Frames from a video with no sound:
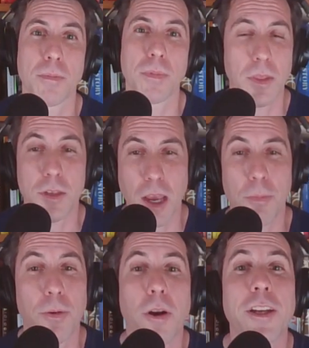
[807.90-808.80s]
The
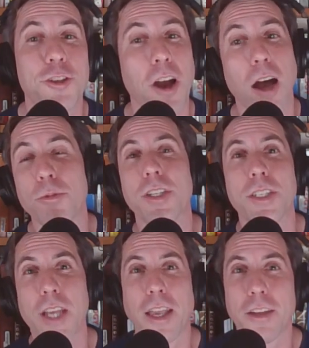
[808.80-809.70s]
temporary job she'd
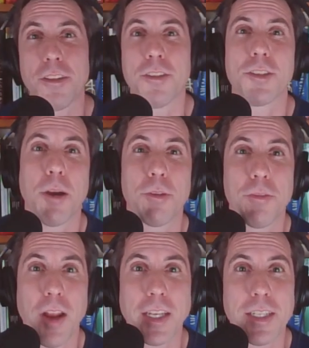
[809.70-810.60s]
taken in the summer of
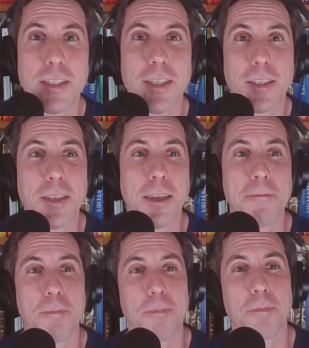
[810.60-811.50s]
1960
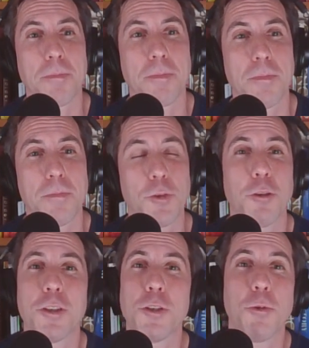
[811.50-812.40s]

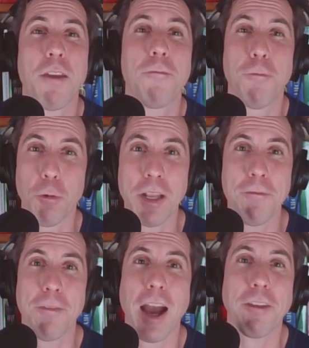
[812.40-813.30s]
turned into a
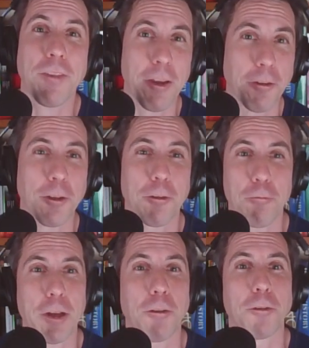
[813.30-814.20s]
45-year
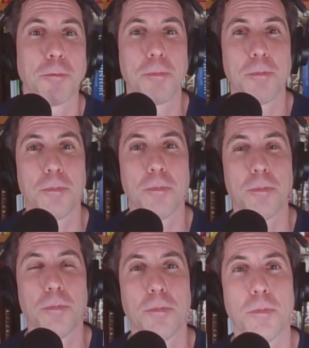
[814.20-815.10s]
career.
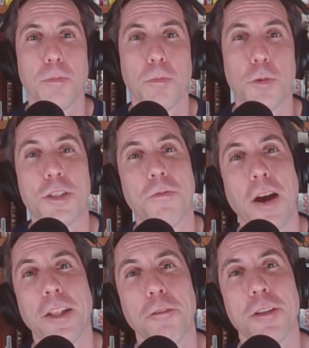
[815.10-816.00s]
When she
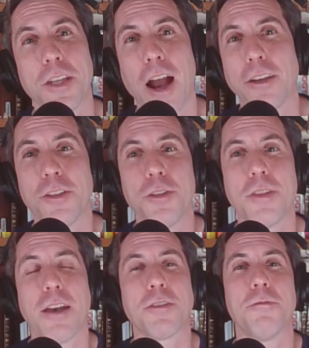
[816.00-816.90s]
finally retired in
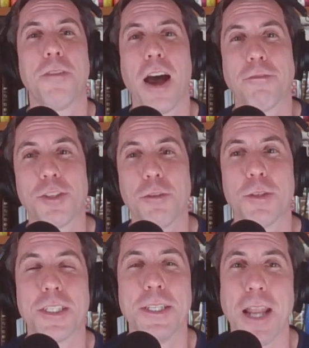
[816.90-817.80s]
2005, she
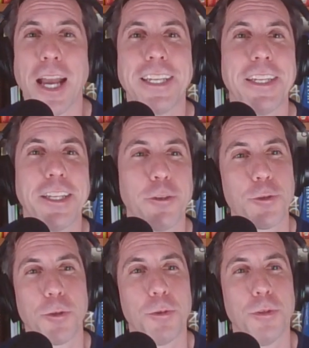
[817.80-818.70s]
was 90 years
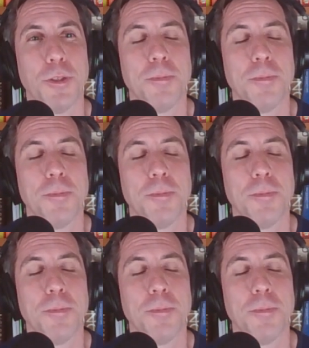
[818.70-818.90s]
old.